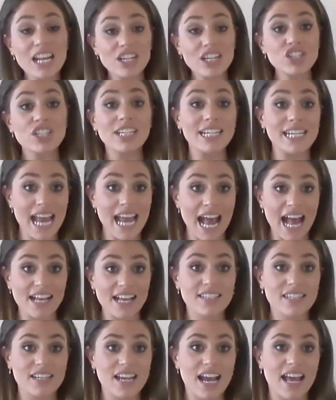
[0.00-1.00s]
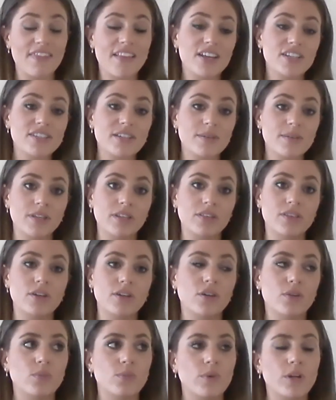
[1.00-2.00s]
Potentially, yes. And that's
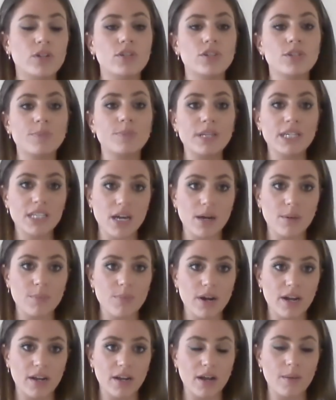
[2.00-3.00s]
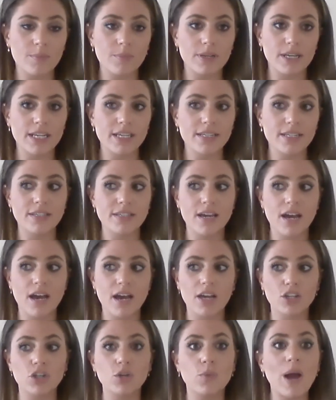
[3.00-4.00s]
something that when you speak to umbrella
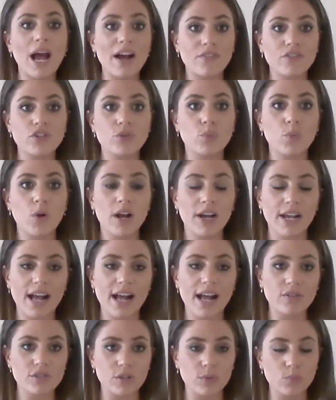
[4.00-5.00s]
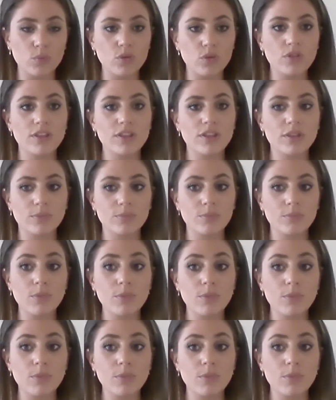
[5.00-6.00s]
companies, you have to work out. So what
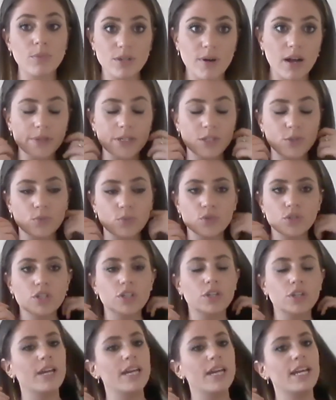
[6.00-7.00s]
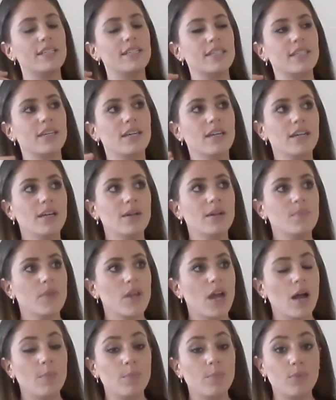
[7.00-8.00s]
most umbrella companies will do is
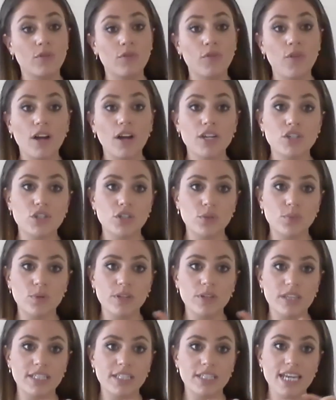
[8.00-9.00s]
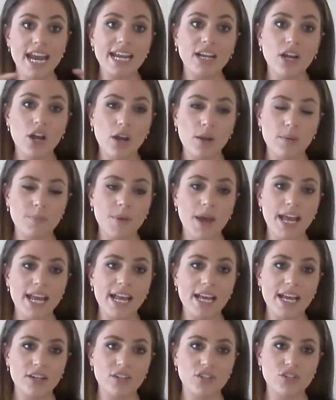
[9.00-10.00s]
provide you with a
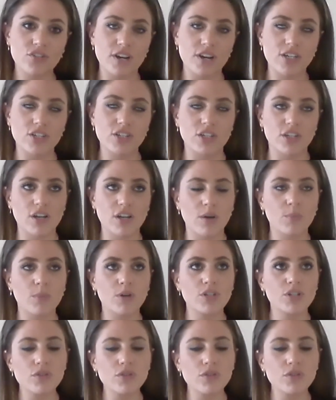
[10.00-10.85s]
take-home pay illustration.